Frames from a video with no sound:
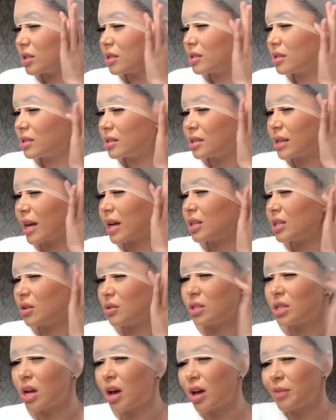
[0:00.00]
This is the second
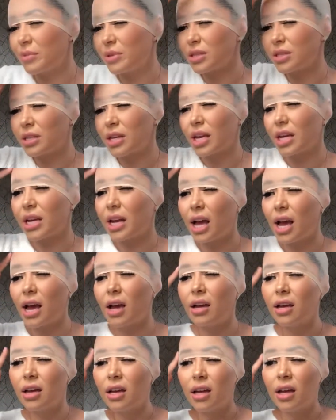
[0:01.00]
hotel I've been staying at